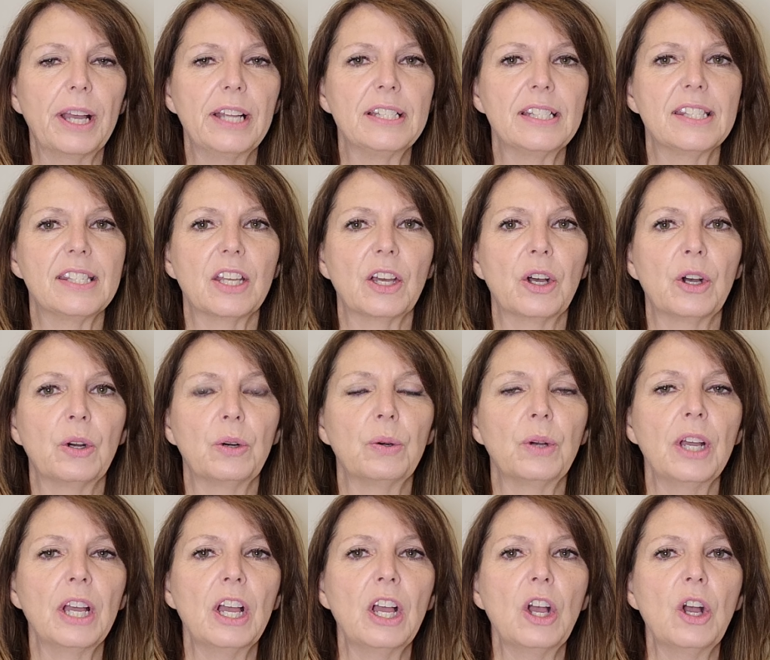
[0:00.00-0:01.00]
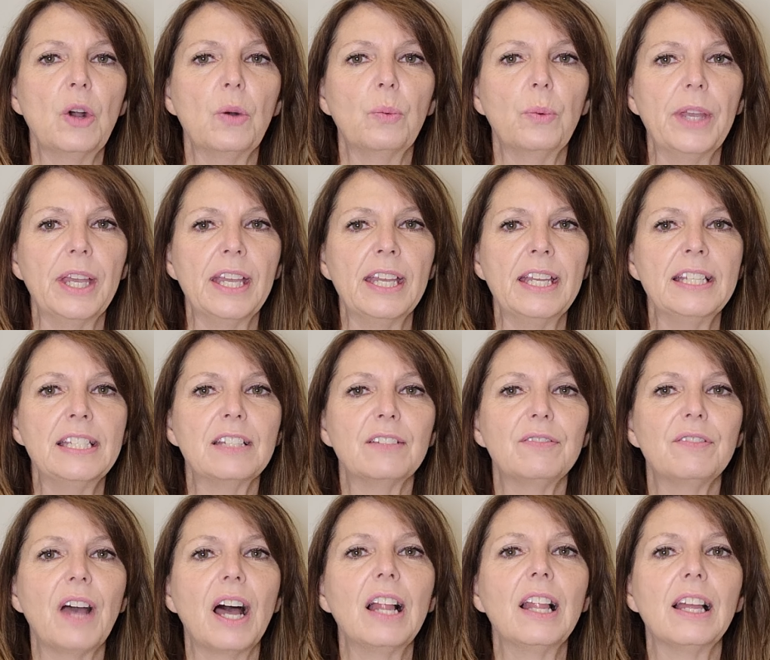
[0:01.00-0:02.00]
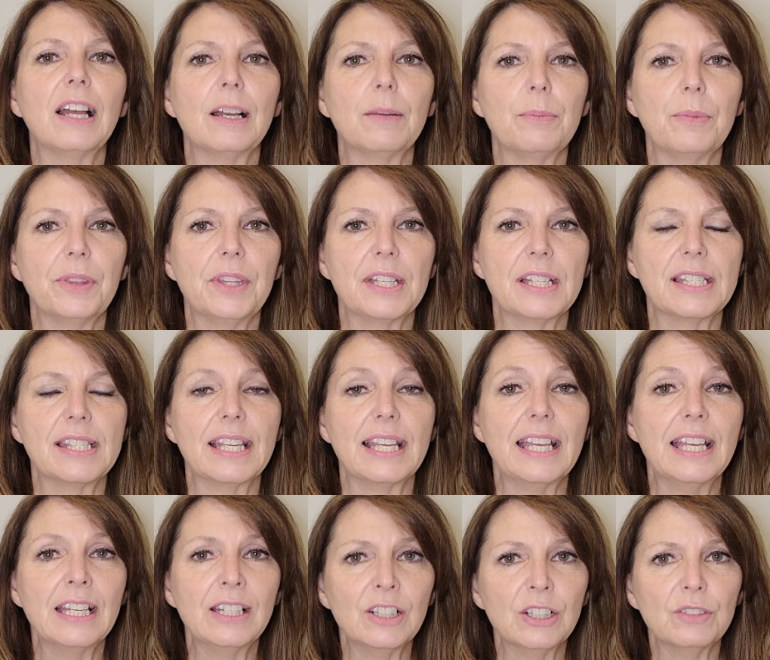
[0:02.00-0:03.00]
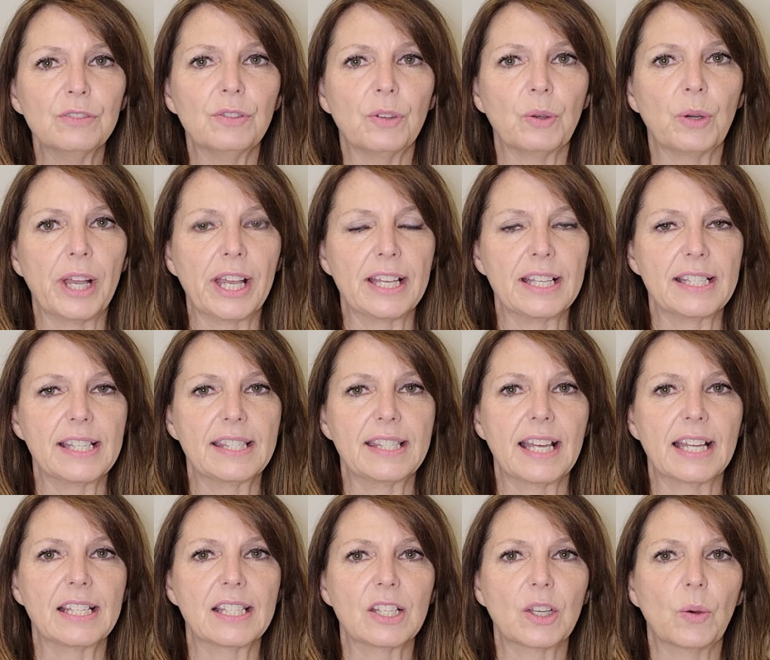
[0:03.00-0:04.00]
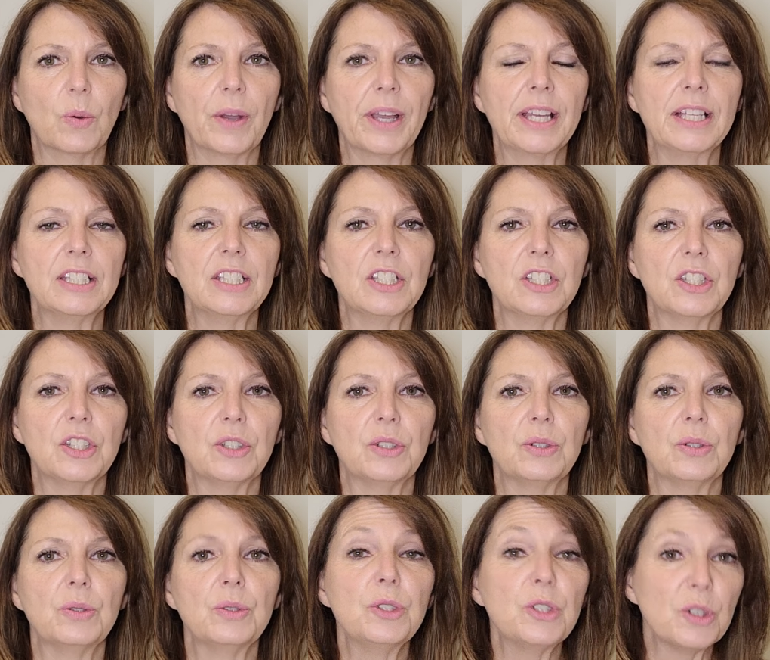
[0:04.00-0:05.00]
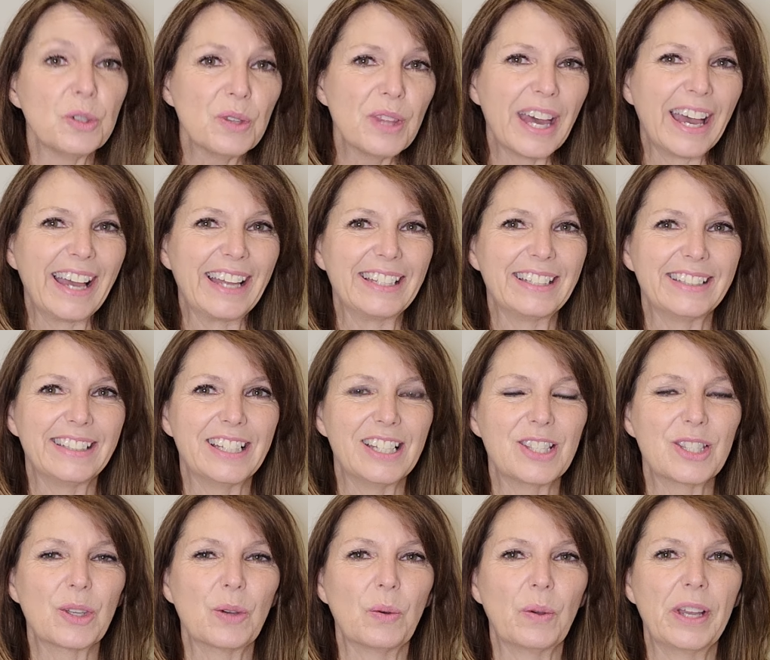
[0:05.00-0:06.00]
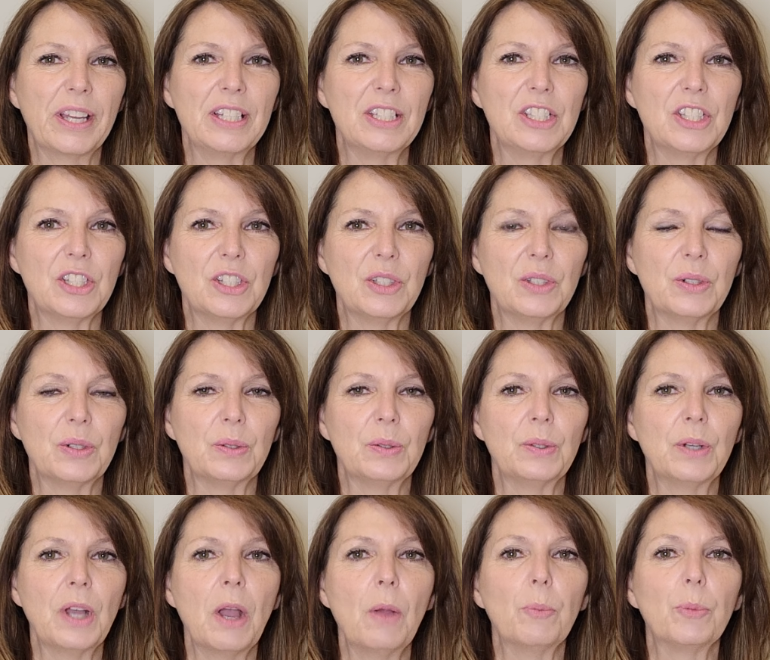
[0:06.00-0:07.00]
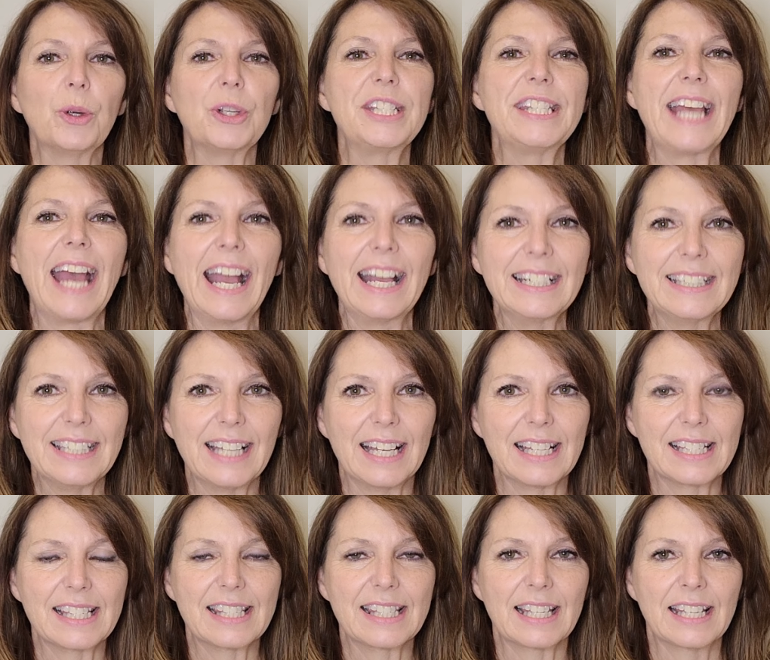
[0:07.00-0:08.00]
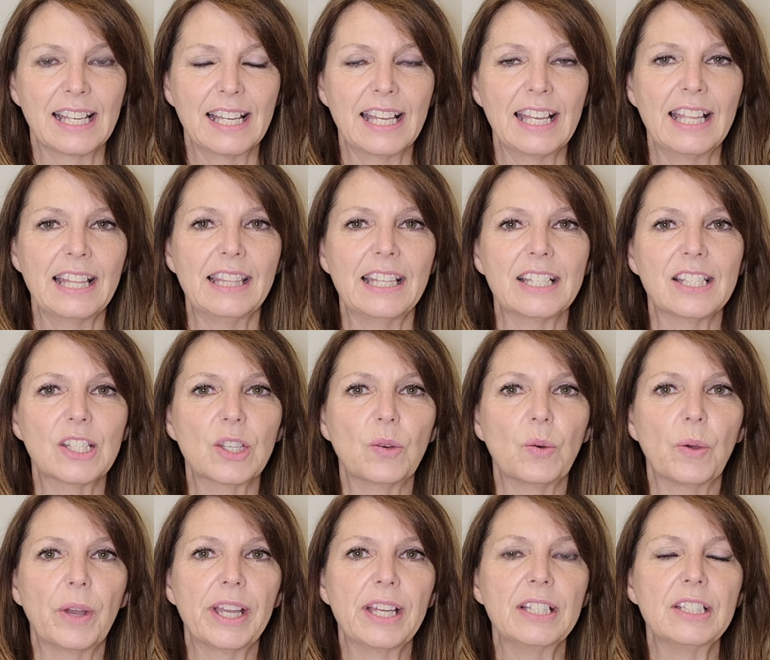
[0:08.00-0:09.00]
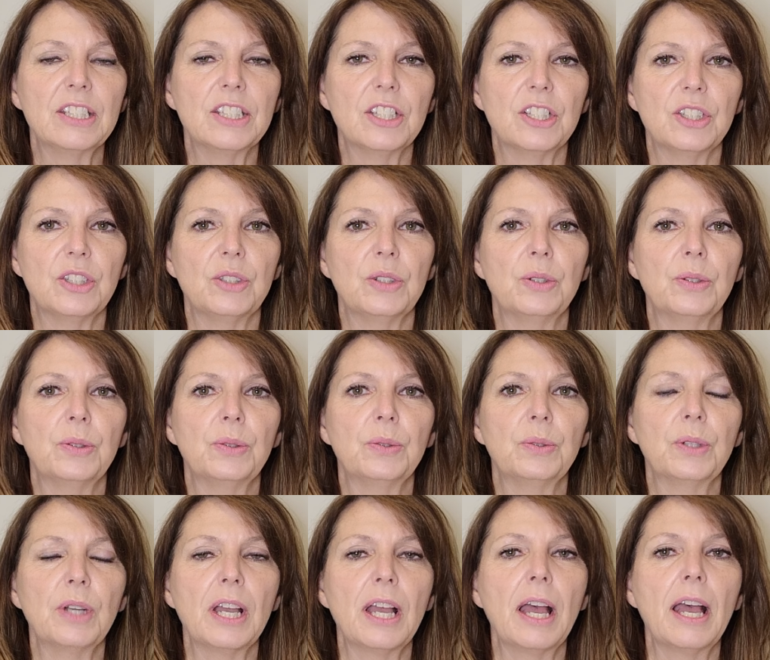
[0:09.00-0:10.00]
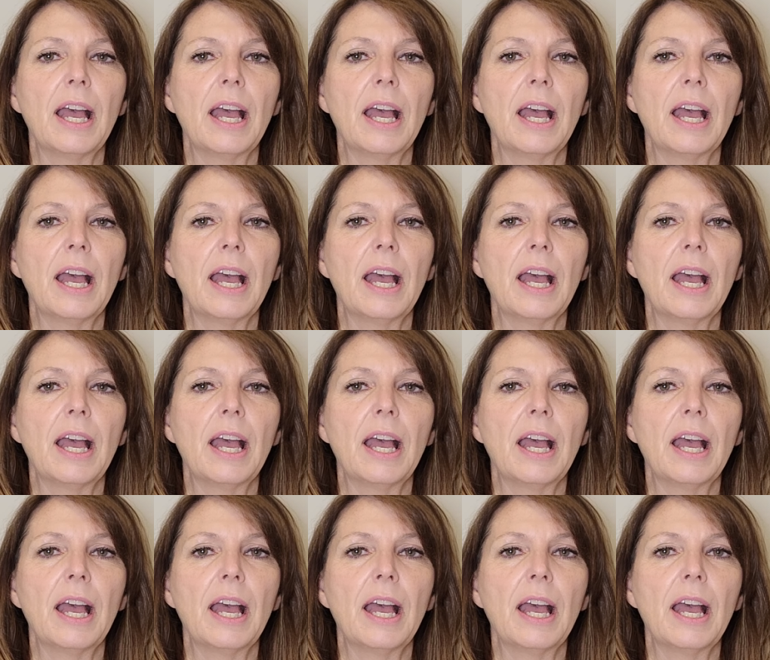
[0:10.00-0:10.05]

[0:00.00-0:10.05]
And so we develop this inner voice that's going to do that, that's going to protect us, that's going to